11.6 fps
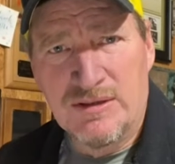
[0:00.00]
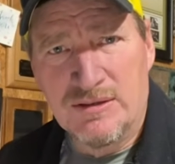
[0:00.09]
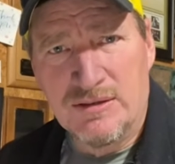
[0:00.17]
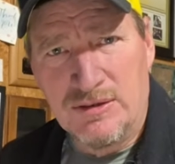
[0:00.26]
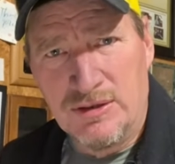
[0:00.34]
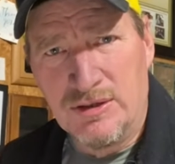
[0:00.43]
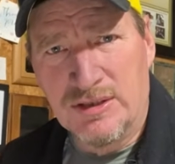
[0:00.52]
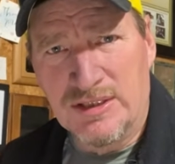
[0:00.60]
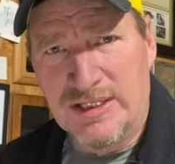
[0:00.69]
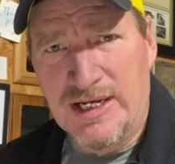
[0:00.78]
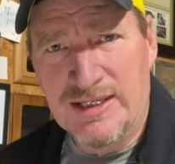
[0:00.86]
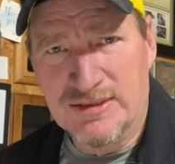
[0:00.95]
you could
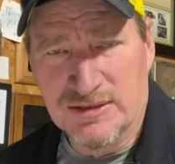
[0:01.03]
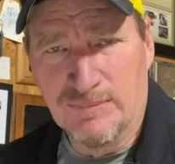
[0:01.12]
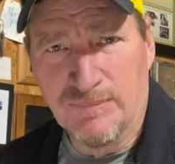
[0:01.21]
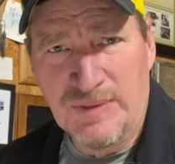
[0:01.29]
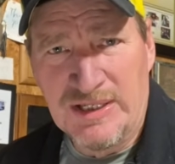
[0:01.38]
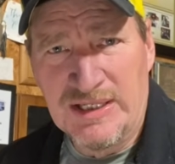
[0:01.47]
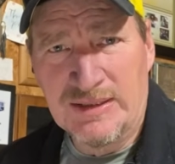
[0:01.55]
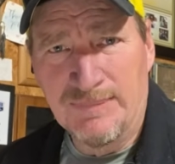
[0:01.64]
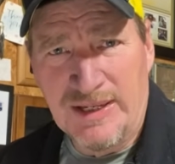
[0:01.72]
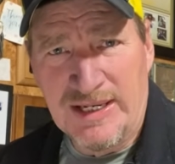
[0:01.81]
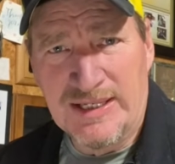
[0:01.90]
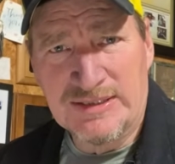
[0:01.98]
catch some big
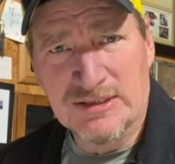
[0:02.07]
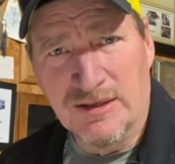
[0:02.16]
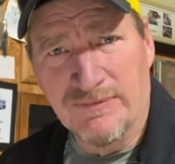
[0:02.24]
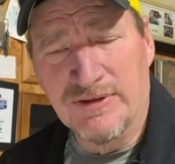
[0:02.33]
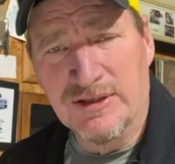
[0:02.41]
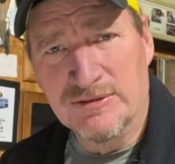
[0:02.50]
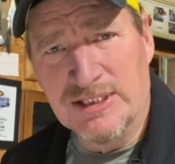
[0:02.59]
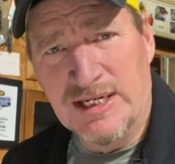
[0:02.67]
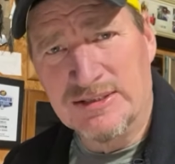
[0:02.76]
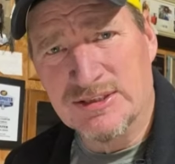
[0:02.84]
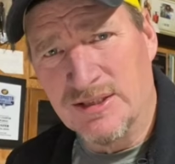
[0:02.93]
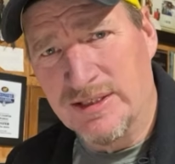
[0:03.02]
bass off of those
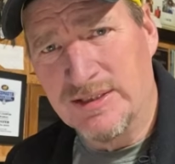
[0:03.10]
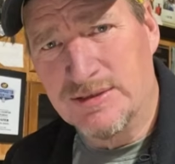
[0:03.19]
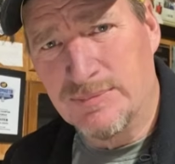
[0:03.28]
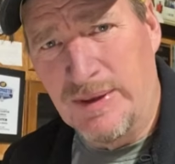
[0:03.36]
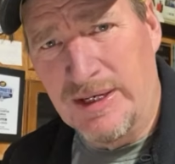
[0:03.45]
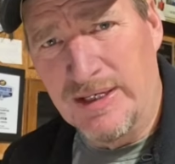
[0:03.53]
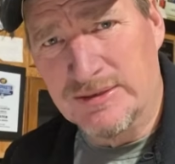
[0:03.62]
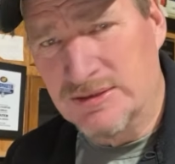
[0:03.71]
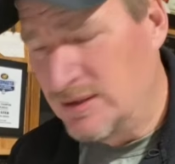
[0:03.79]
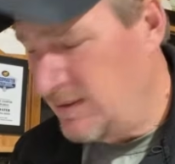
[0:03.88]
isolated spots